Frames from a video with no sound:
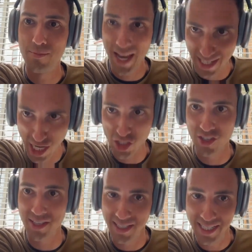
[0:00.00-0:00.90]
pay
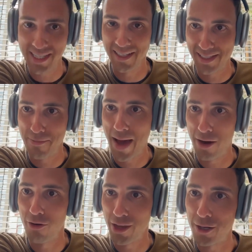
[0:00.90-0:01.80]
attention to the details that
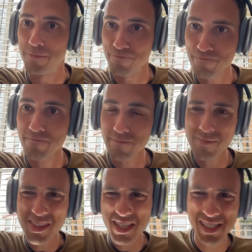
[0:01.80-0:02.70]
matter there.
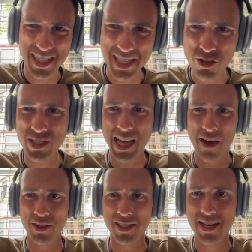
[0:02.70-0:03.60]
It's interesting
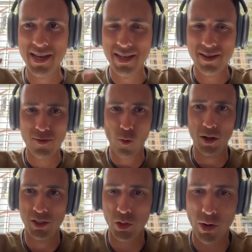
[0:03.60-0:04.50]
how this
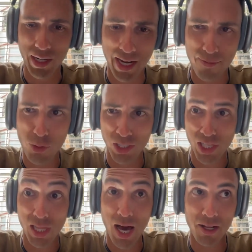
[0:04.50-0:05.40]
one story kind of
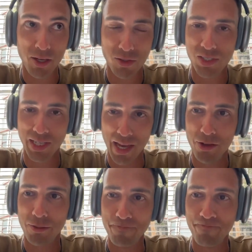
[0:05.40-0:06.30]
brings a lot of those together.